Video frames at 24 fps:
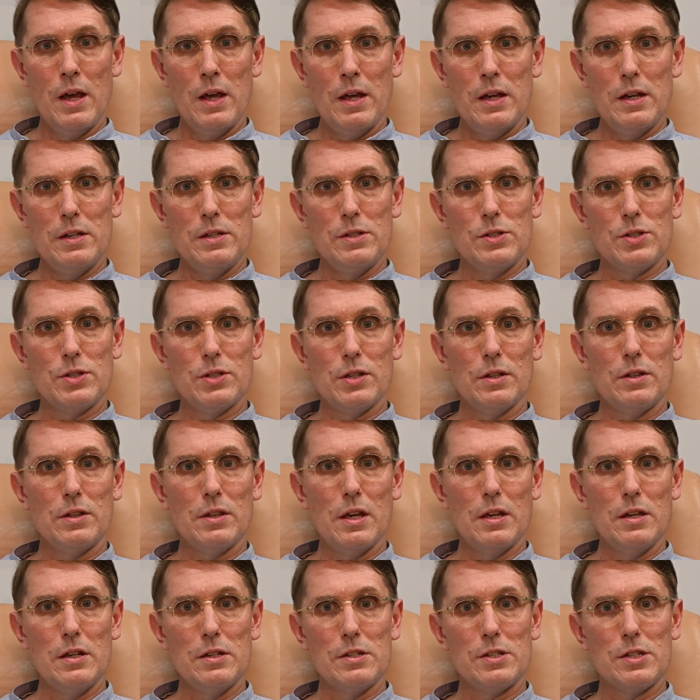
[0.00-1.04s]
is that
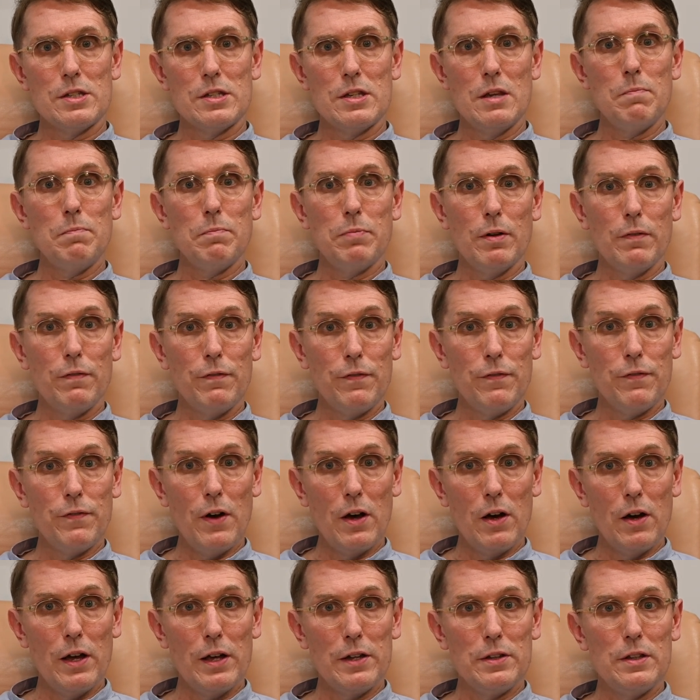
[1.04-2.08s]
they
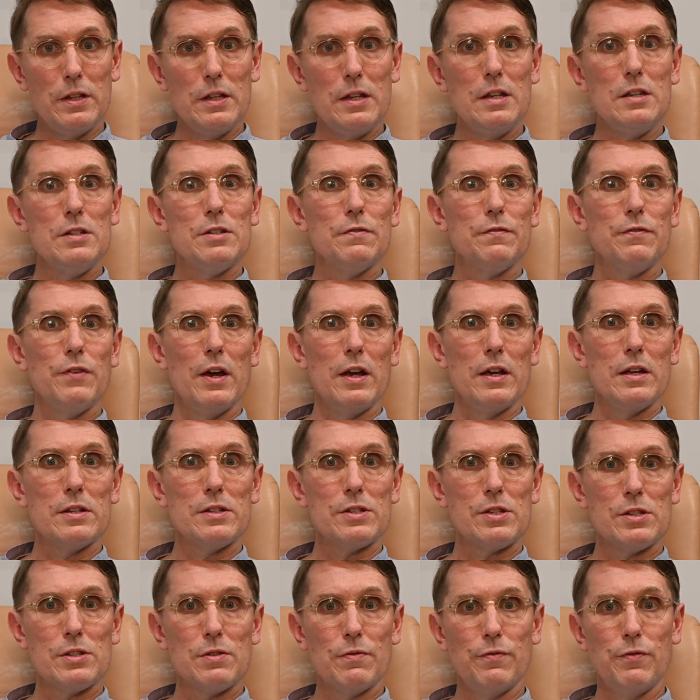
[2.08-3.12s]
simplified the
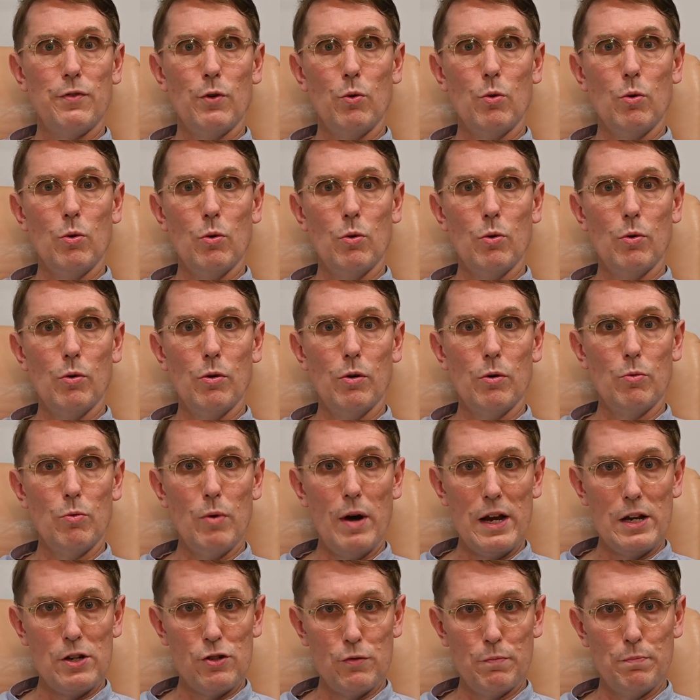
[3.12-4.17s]
interface for a
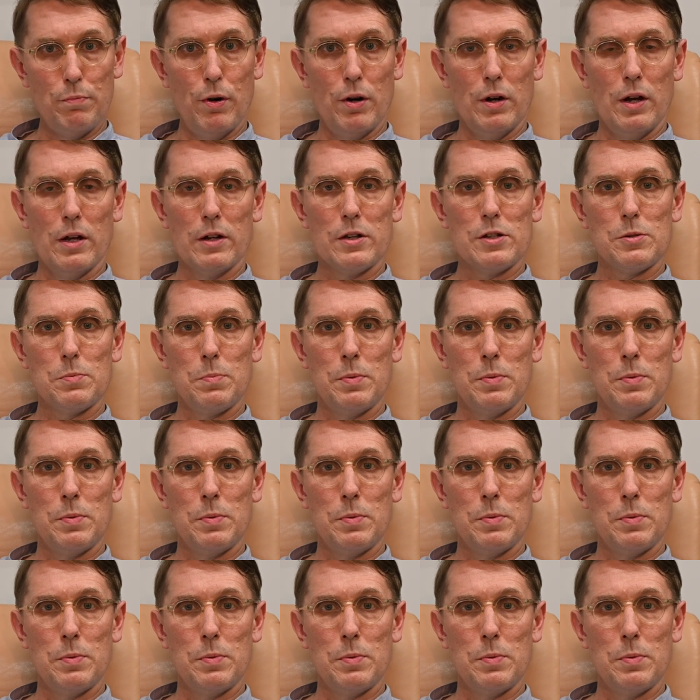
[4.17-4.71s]
range of products,